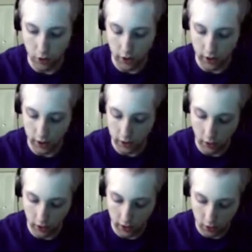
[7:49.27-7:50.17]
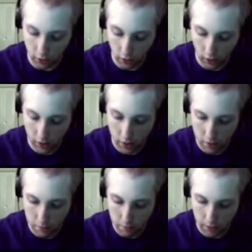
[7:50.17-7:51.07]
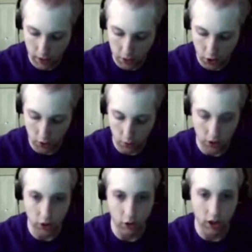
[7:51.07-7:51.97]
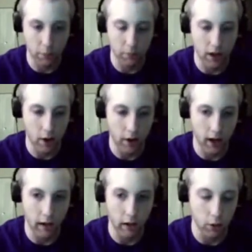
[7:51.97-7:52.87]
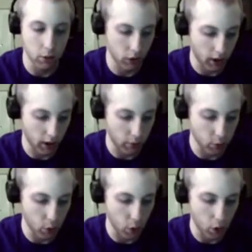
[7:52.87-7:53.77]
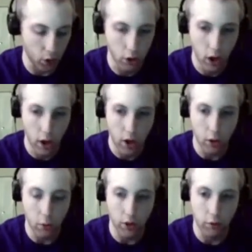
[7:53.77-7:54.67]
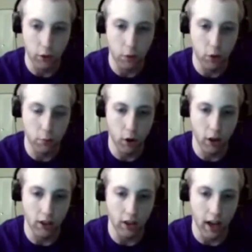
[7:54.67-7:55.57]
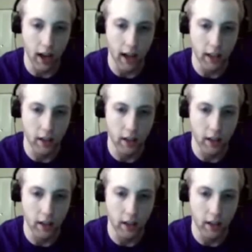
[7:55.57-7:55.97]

integrate your pitch, which is the up-down arrows, and roll, which for the most part is A.